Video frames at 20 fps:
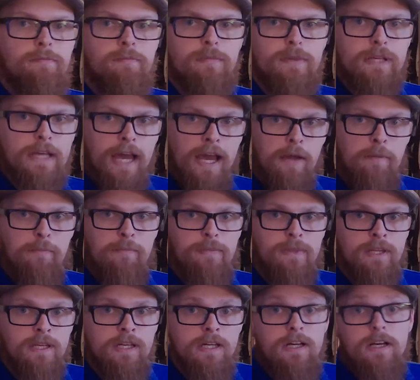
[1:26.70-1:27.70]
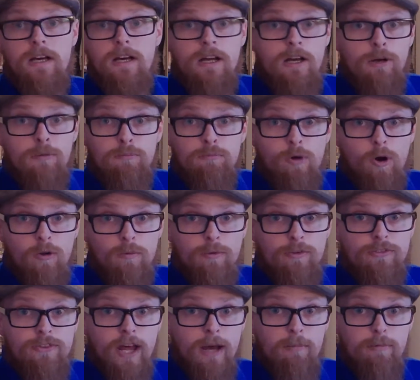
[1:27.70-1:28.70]
Okay? Multiple
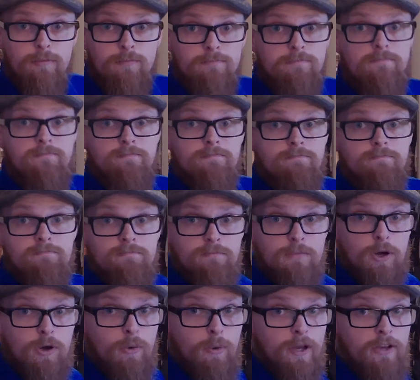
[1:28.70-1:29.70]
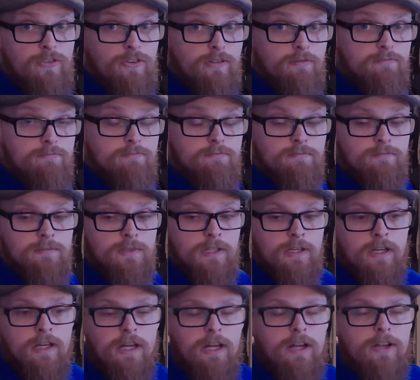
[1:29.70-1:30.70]
step equation.
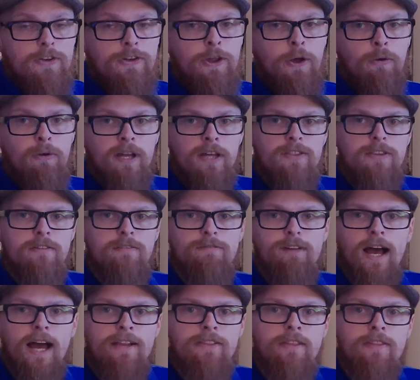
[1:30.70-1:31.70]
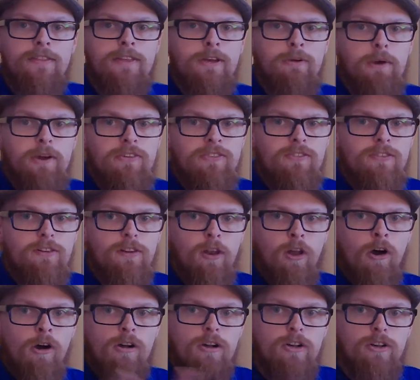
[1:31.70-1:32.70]
Don't let the fact that the equation is
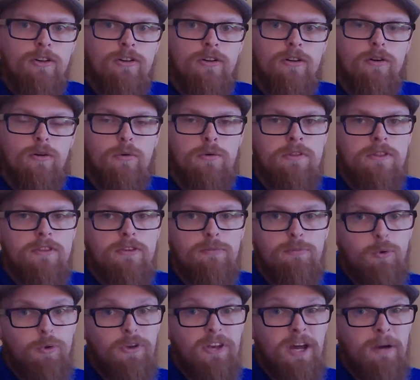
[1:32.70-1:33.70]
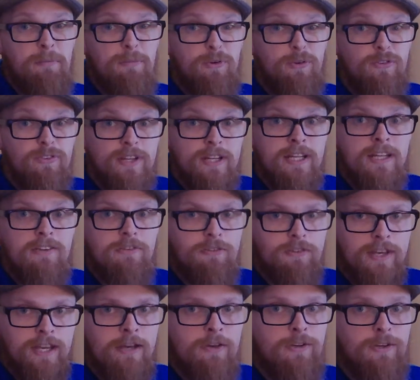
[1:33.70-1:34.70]
longer or there's more numbers in it
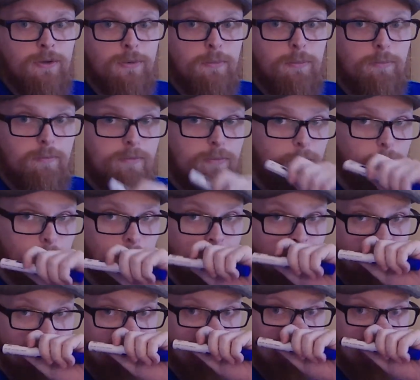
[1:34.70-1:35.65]
scare you. Okay?